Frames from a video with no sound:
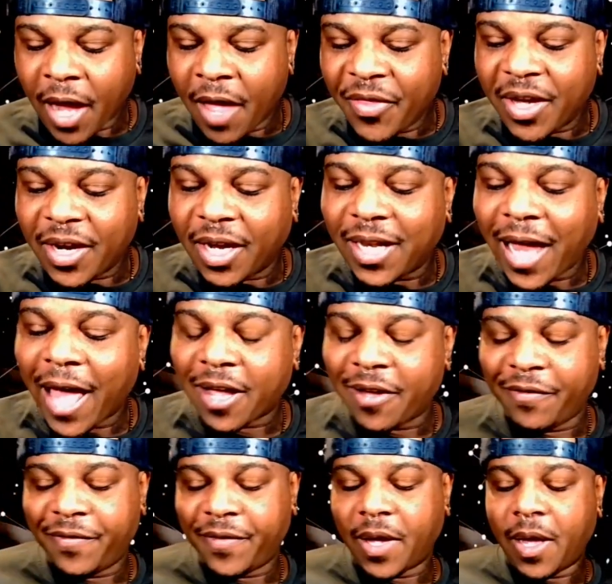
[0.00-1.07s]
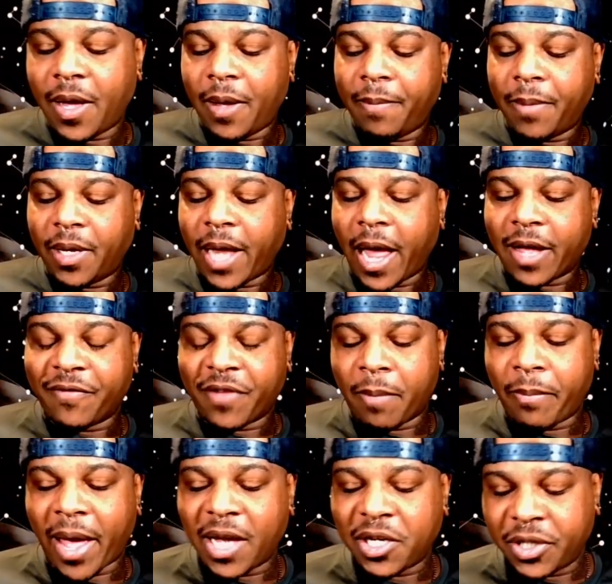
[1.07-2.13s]
and then a lack of
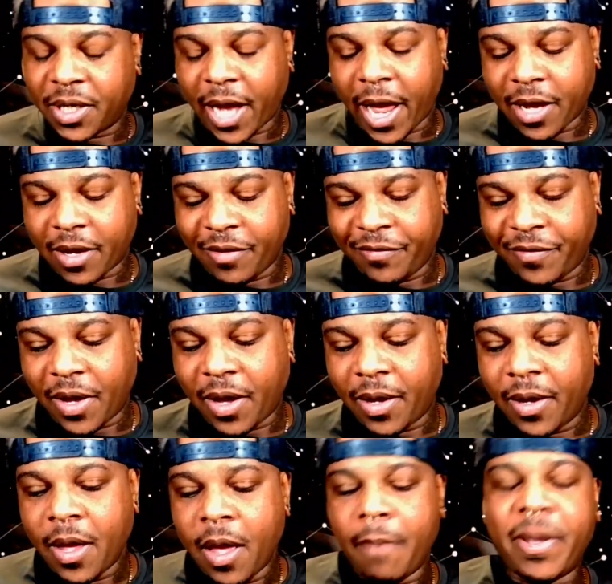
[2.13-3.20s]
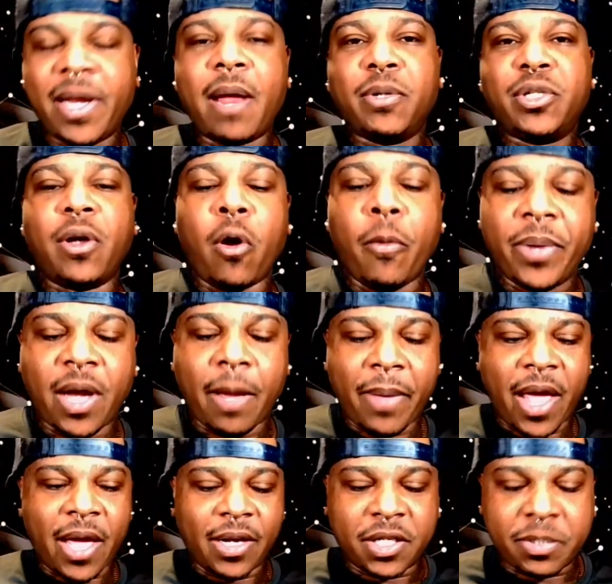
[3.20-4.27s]
compassion, a lack of being able to open up
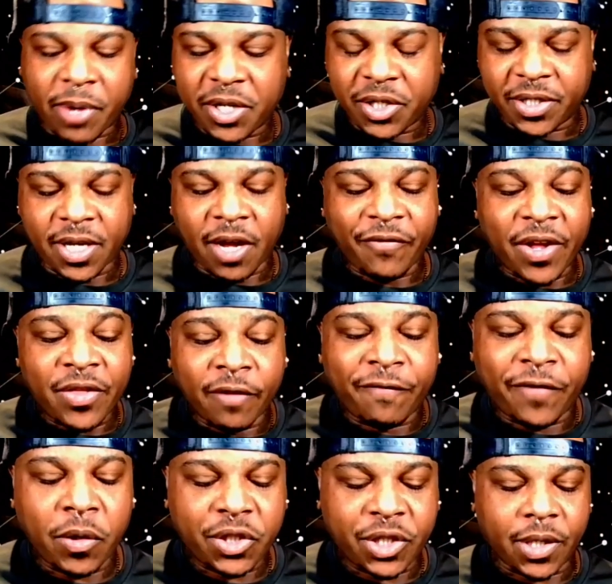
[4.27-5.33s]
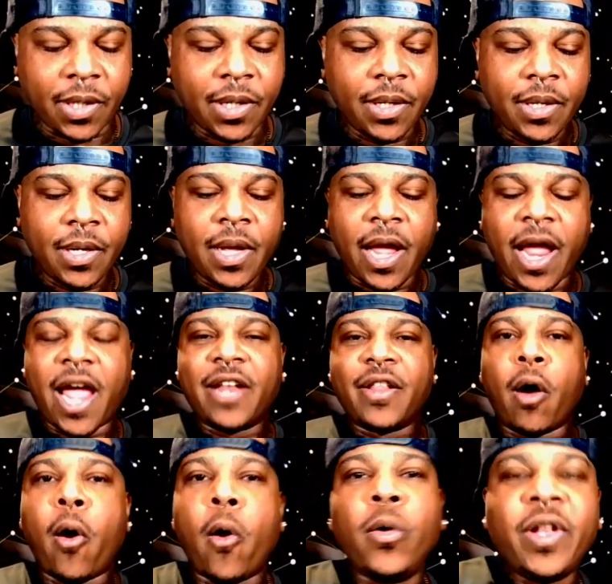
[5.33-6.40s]
and express yourself in the future. And
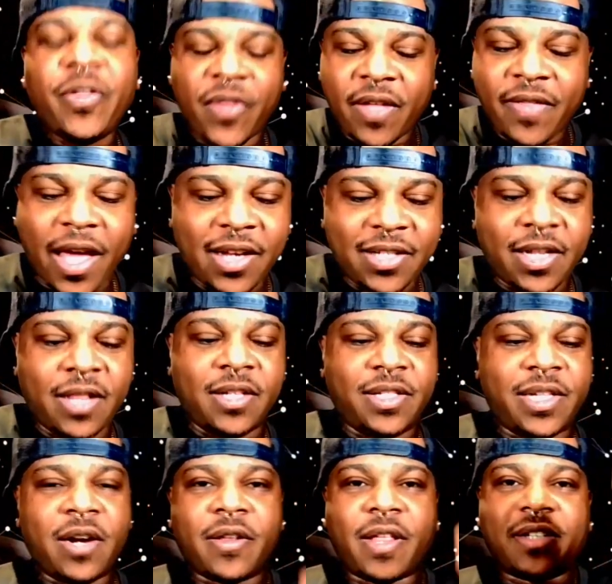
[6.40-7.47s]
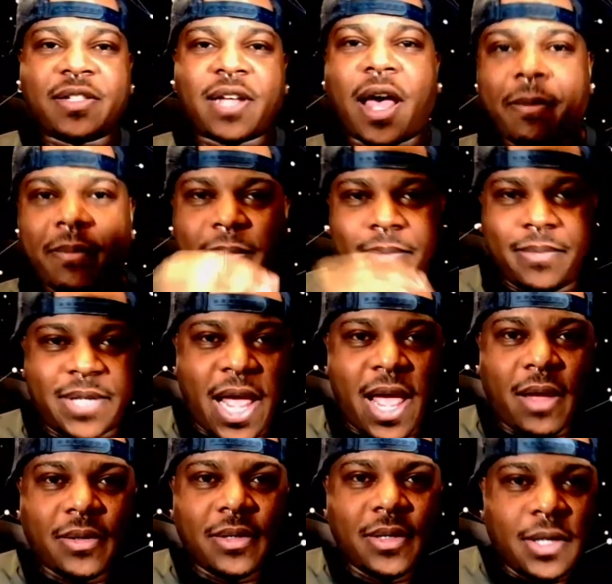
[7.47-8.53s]
the only thing that is in the center, that's top,
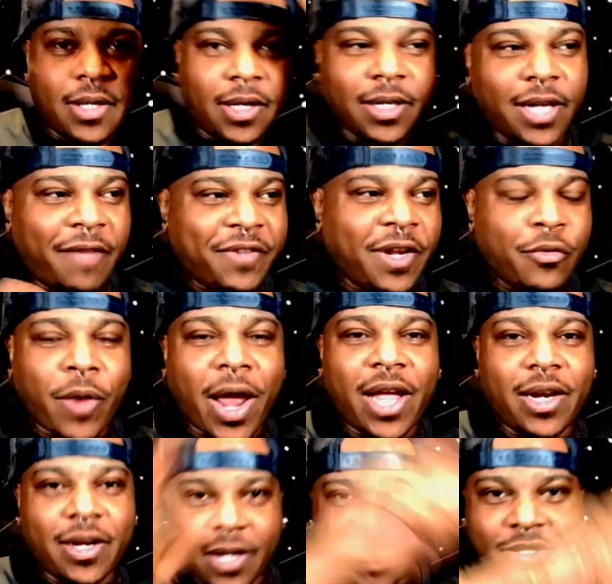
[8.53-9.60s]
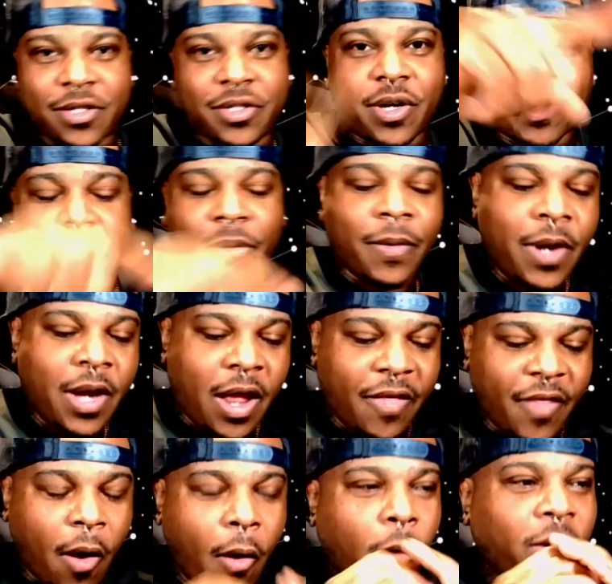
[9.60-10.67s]
down, left, and right, that's a circle.
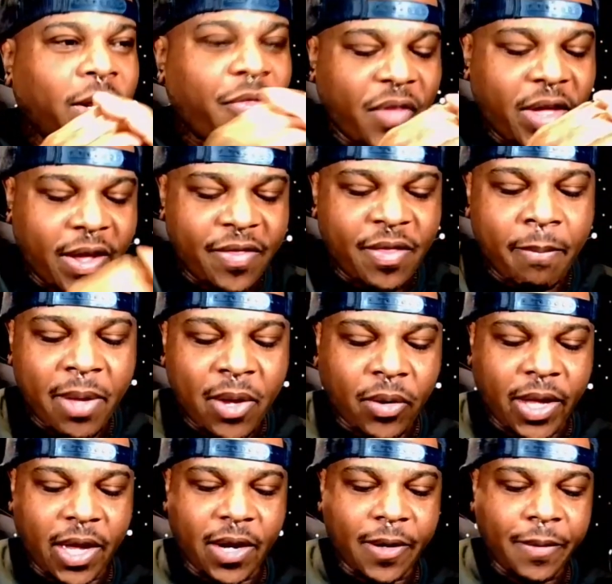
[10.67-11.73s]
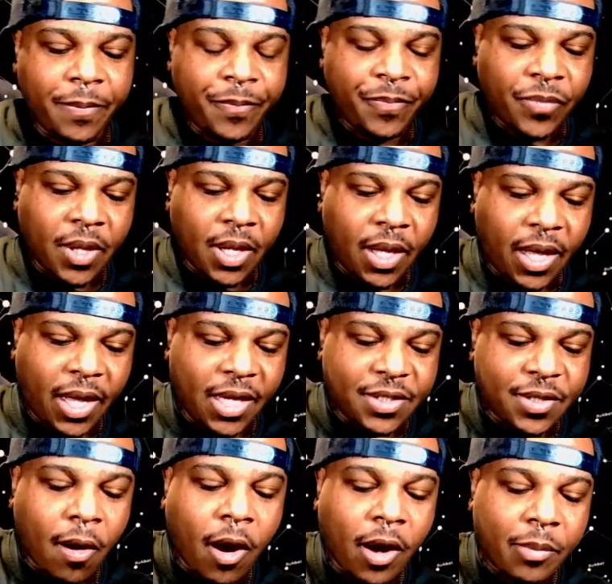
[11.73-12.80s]
And the only thing in the middle here
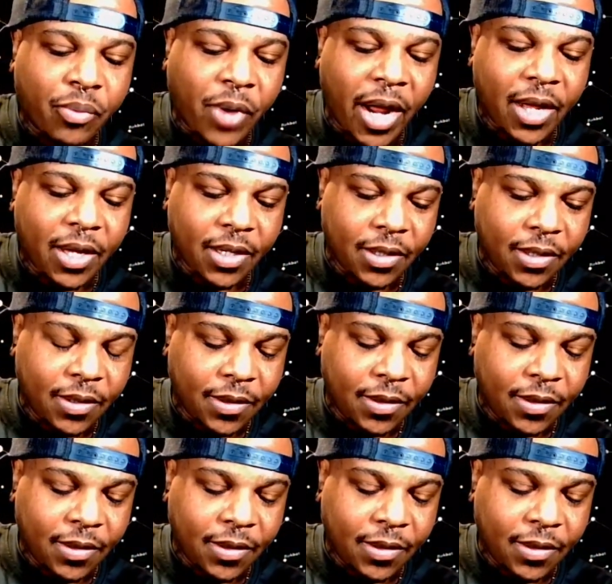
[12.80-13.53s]
is heartbreak,